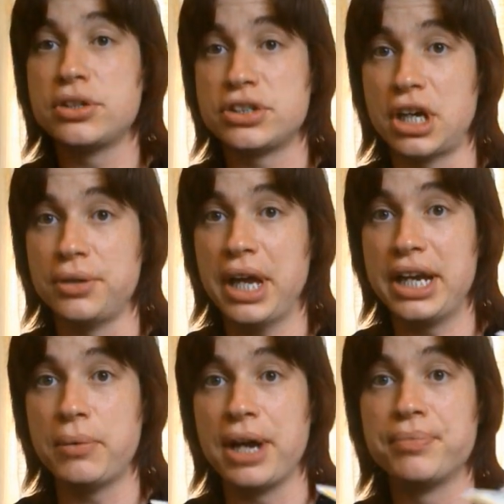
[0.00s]
So,
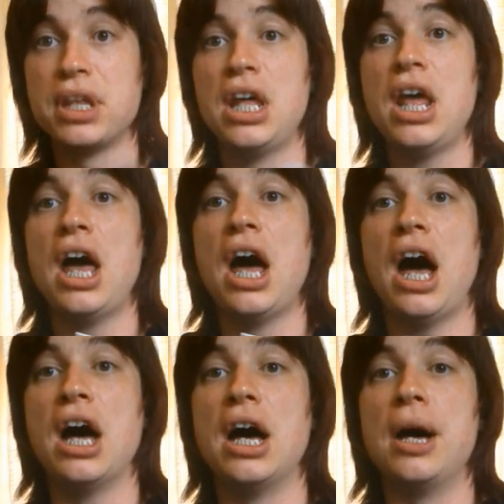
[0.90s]
anyway,
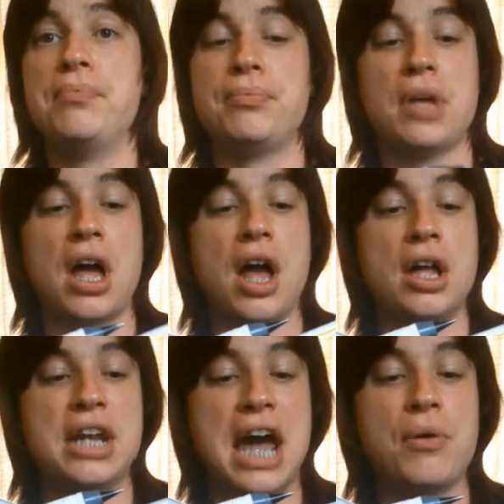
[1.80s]
um,
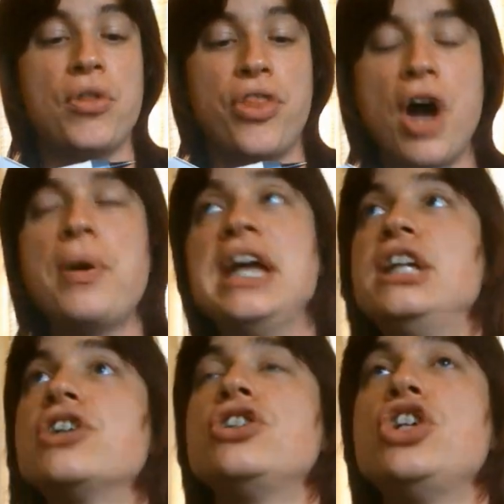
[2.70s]
now, though he
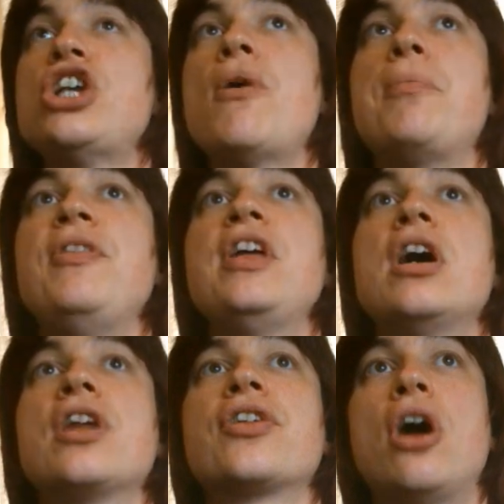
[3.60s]
doesn't show up in the
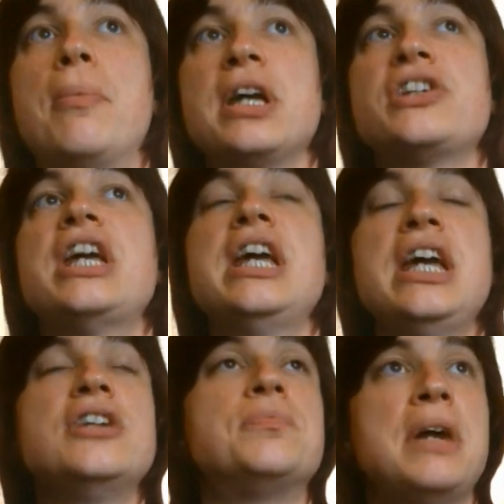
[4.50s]
Earth comics, he
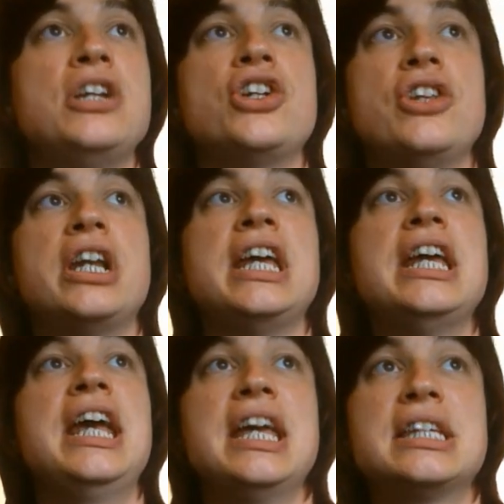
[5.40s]
is mentioned that
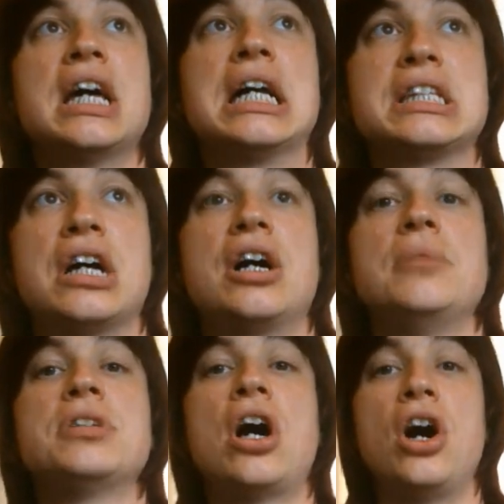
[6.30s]
he is at
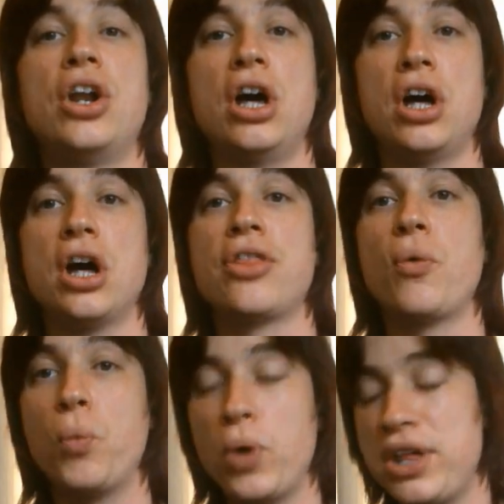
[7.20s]
times on Earth
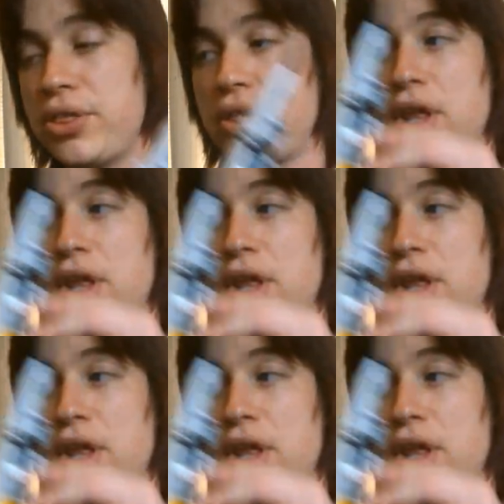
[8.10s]
with